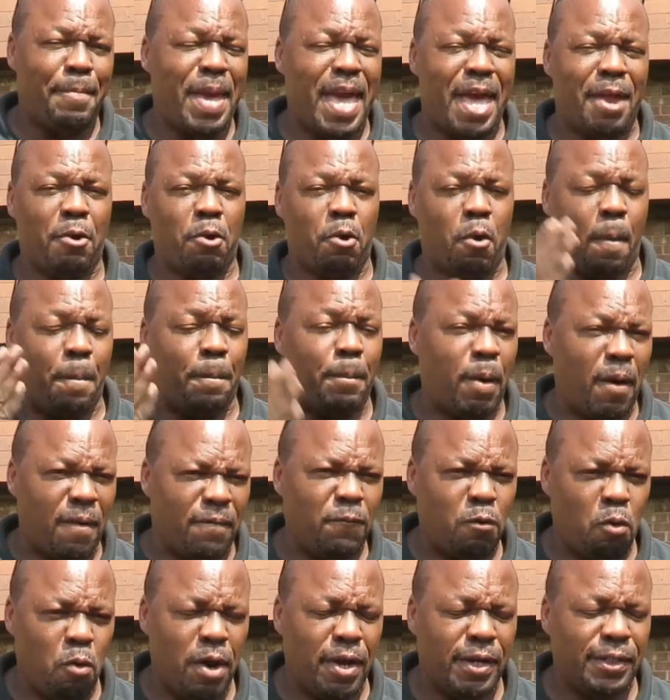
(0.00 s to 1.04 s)
that pattern on
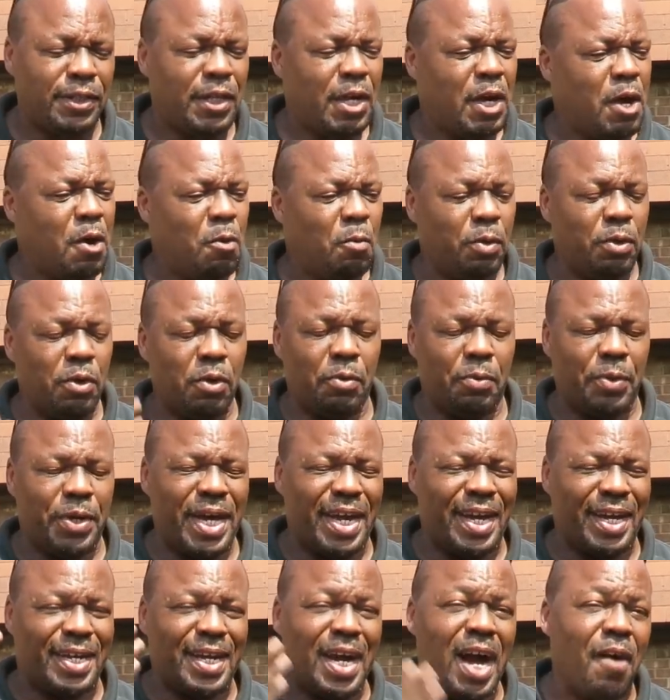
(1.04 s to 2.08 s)
both coils. We know that
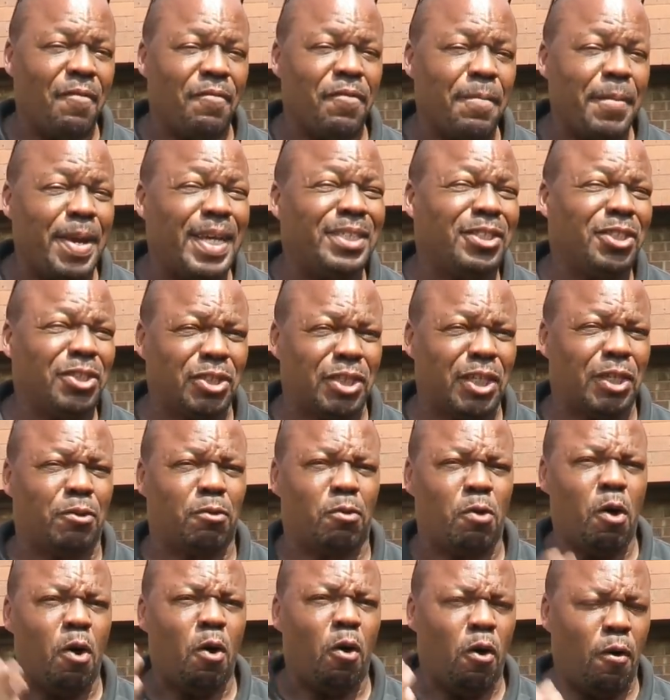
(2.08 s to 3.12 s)
we got a confirmation
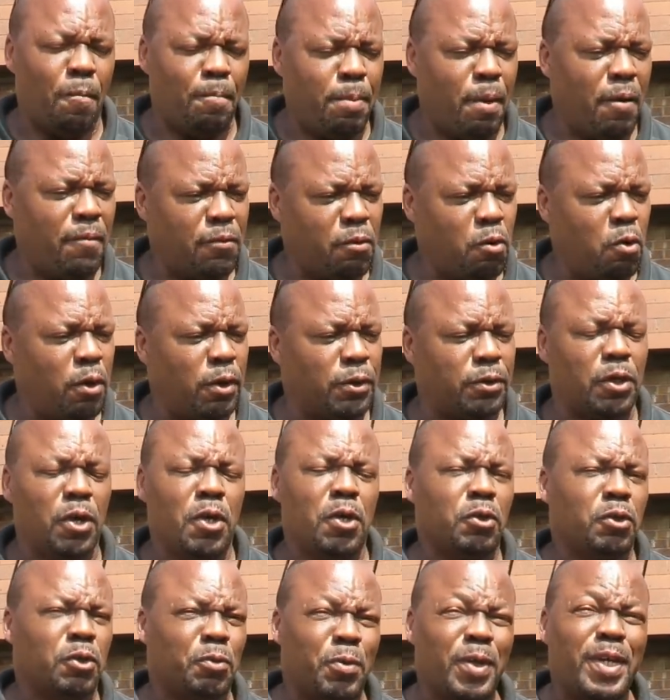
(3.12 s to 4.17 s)
signal on both coils.
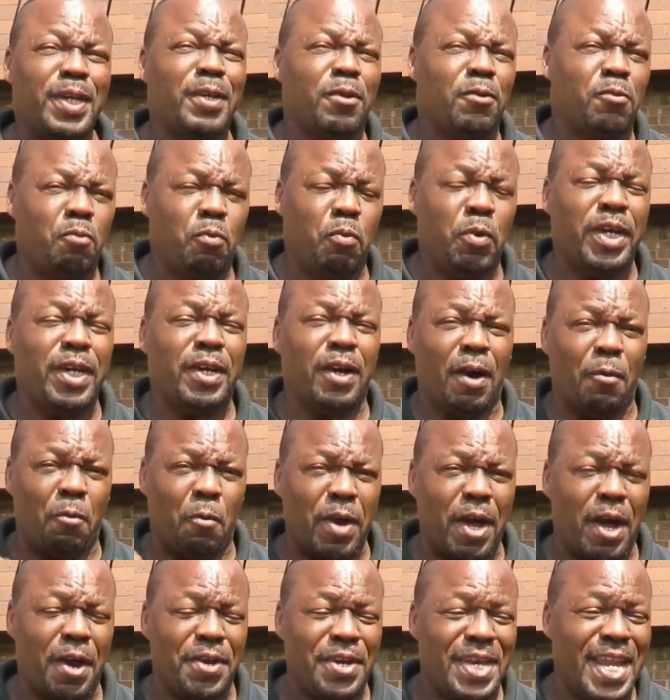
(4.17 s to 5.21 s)
So we, we,
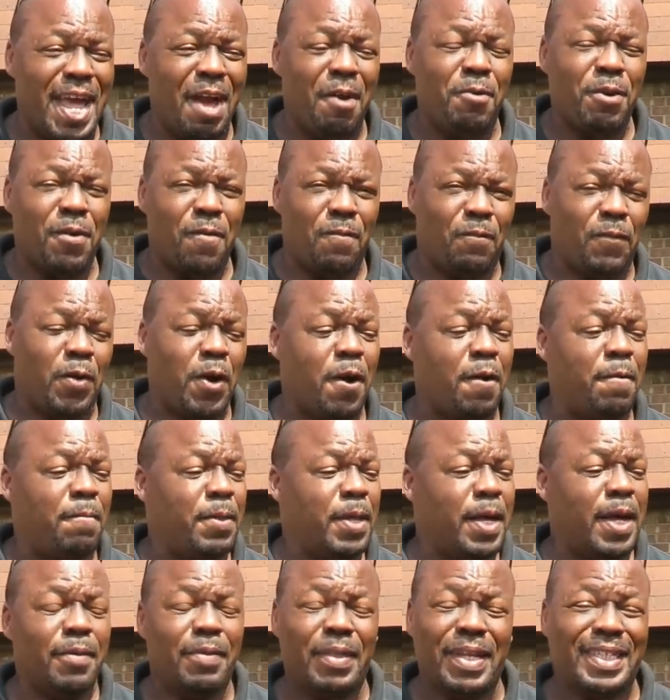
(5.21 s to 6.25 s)
got, we are now
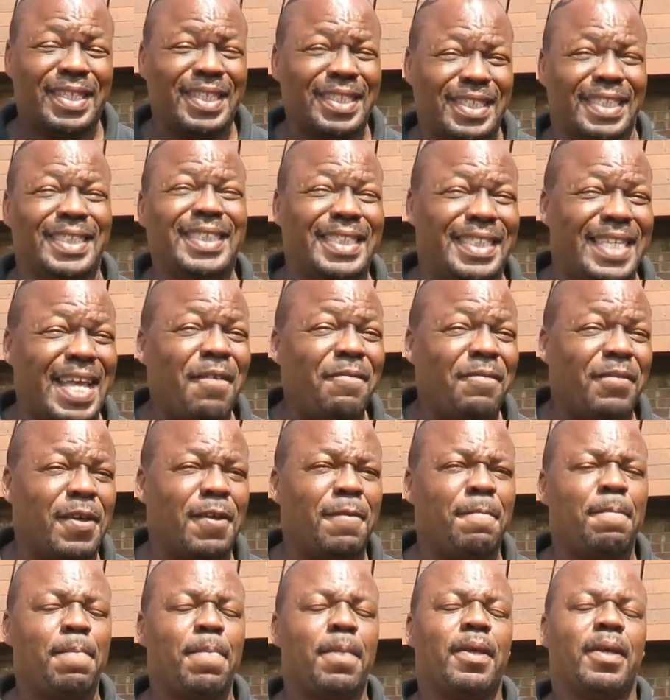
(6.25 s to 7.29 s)
confirmed that this has
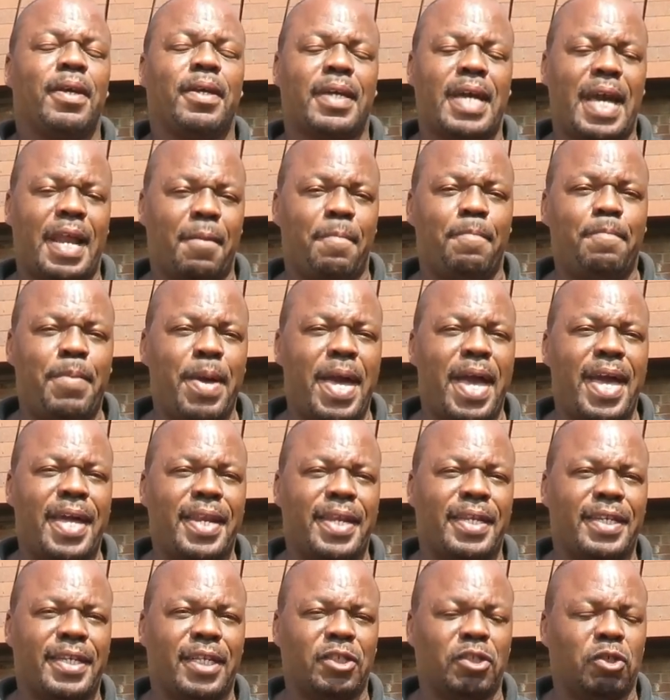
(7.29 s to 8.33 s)
definitely got a
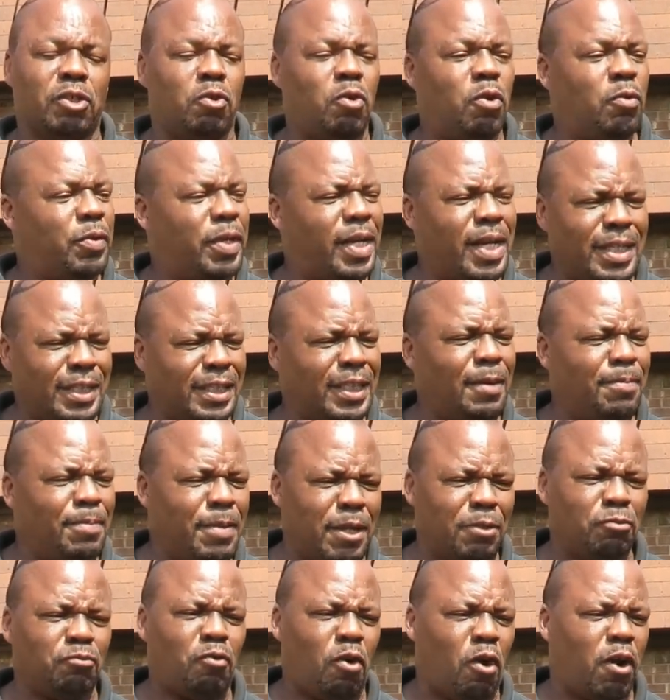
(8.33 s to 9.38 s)
bad ignition coil. Now, there's
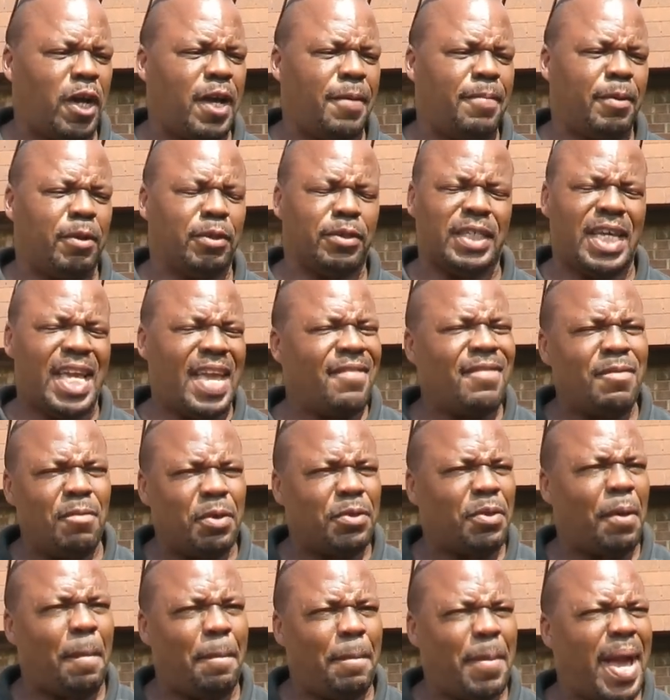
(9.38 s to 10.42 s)
something else wrong here because even
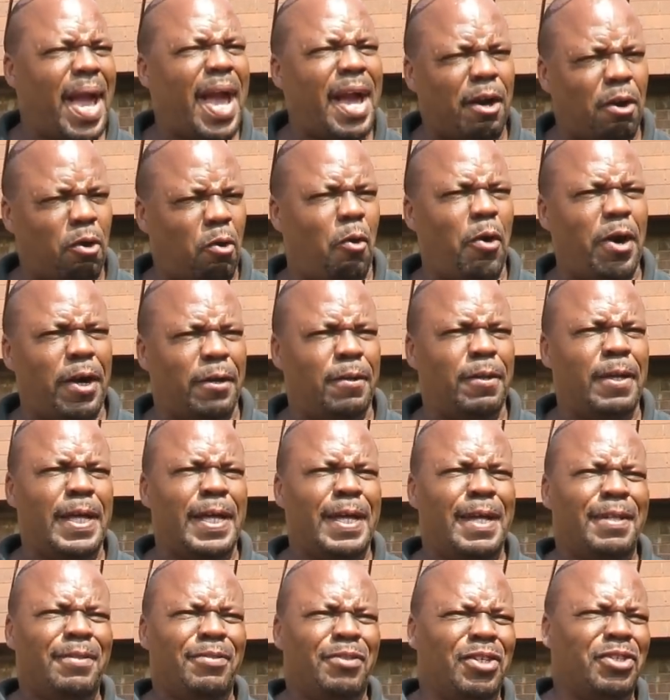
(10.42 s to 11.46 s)
with a bad coil,
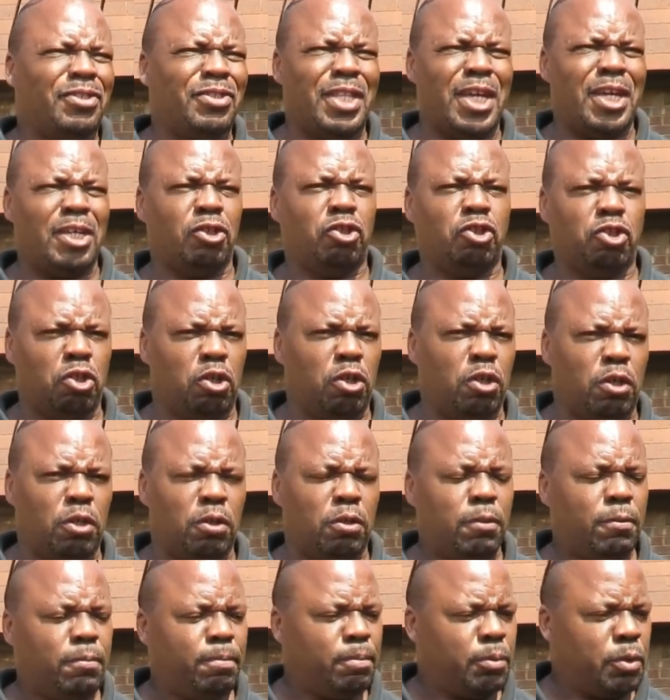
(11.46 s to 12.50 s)
this thing should
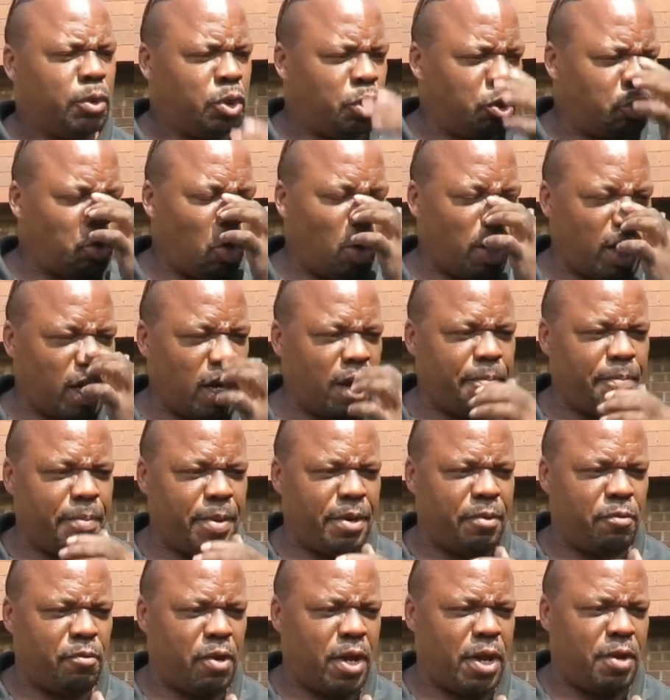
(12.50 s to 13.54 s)
have started up
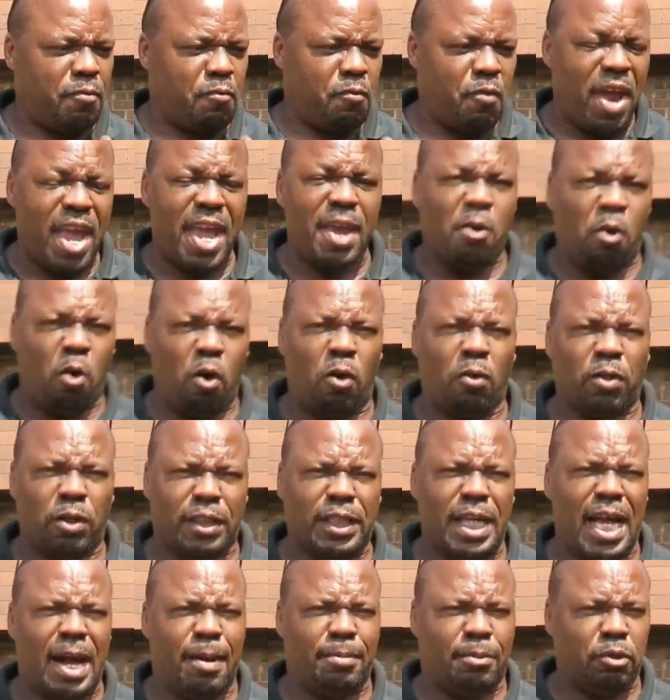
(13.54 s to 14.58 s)
and, and ran all
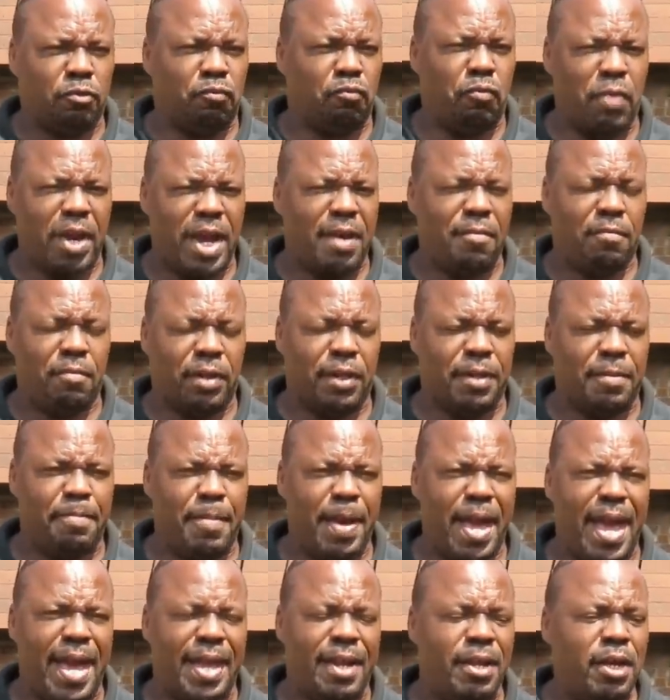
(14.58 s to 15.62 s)
the time. Just ran really
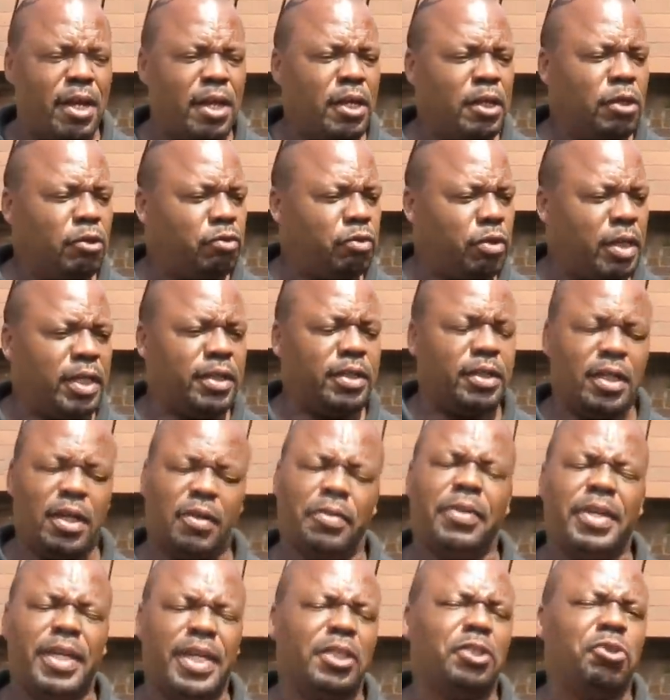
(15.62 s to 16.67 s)
bad. So there's
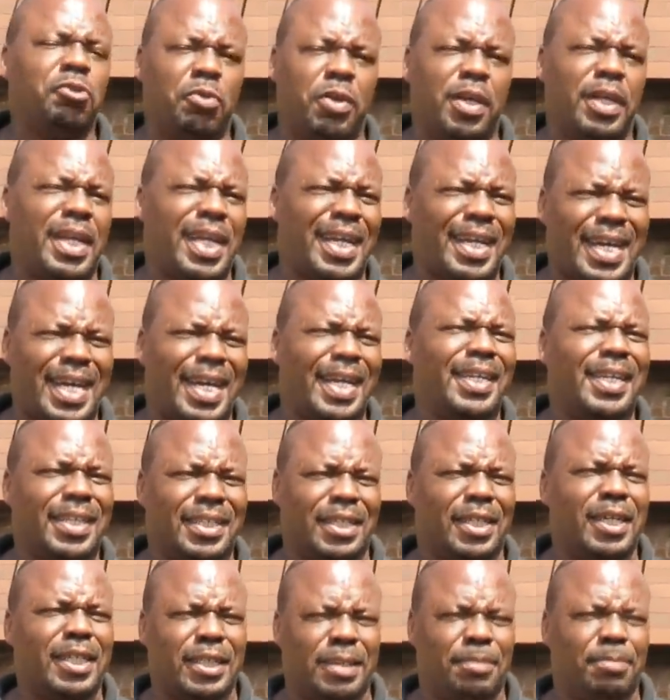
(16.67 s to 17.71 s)
another issue here, and I got to
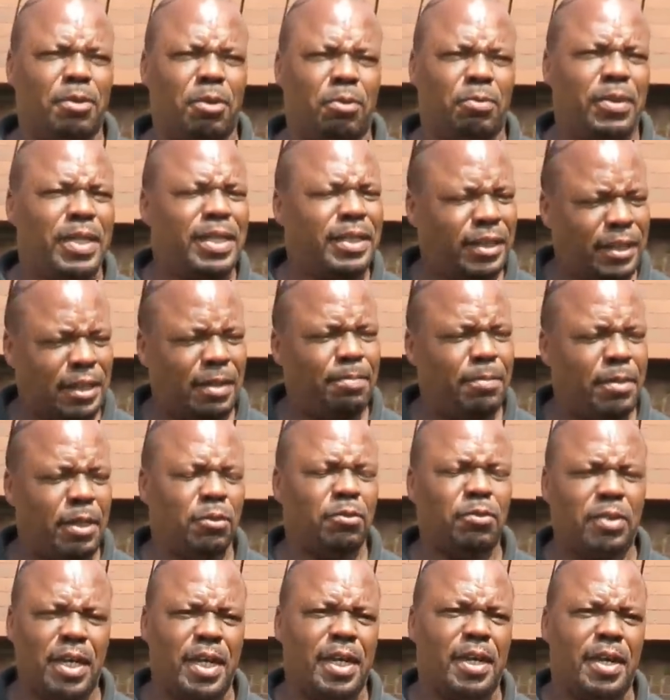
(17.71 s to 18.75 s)
let the customer know. There's something
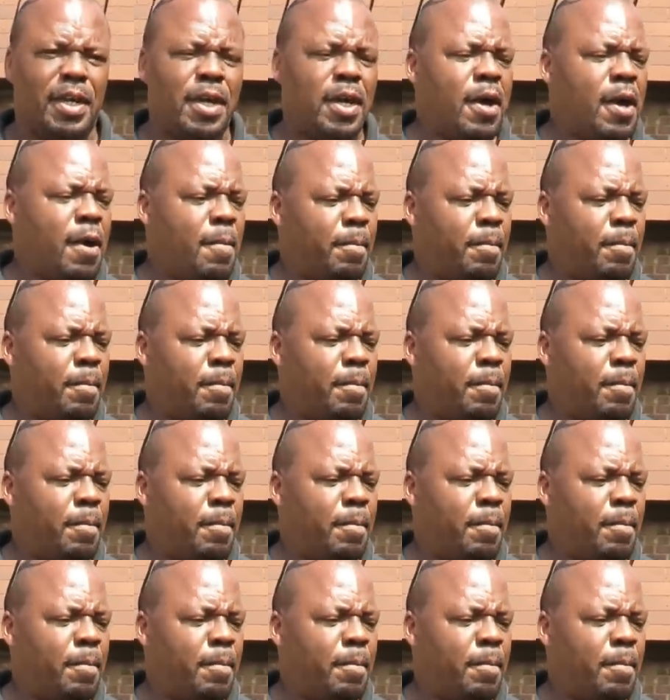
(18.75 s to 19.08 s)
else here.